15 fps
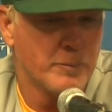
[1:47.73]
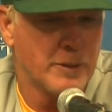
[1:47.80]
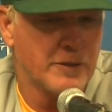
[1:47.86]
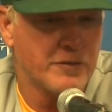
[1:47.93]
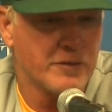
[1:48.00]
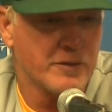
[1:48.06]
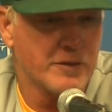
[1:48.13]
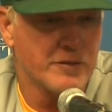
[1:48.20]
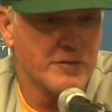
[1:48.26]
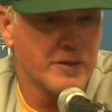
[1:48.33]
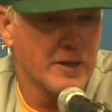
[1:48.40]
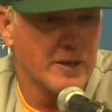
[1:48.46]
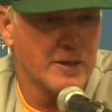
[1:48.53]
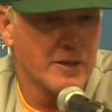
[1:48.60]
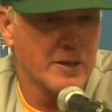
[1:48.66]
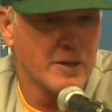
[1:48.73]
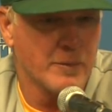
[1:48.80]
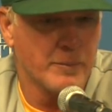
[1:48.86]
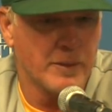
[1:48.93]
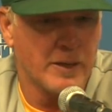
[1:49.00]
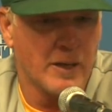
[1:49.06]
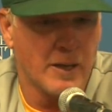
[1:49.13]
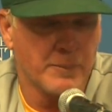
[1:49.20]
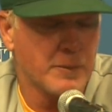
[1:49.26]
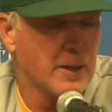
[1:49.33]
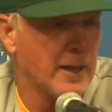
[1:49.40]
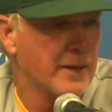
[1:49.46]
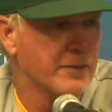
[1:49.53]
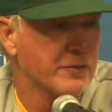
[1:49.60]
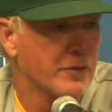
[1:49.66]
basically said, I'm
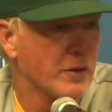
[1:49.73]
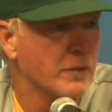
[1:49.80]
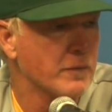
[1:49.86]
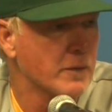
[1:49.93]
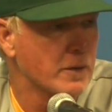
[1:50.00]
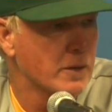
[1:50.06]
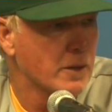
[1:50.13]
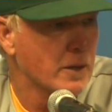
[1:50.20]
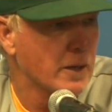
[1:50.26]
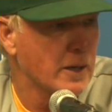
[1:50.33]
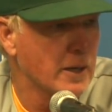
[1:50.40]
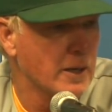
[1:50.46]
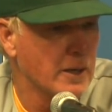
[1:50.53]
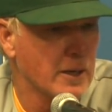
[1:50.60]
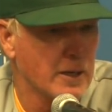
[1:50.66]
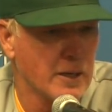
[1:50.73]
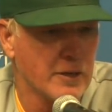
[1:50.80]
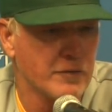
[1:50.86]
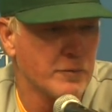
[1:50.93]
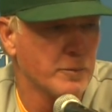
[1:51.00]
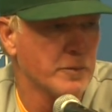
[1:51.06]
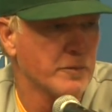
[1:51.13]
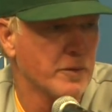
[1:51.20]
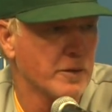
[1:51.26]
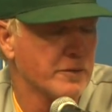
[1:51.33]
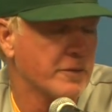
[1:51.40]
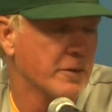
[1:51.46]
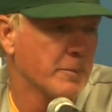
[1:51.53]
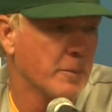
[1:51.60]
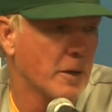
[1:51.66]
glad it's over, and let's move on
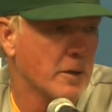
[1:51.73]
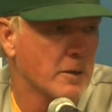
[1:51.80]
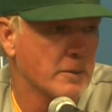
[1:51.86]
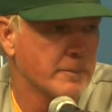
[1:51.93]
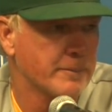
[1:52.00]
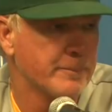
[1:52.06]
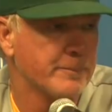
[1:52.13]
to tomorrow.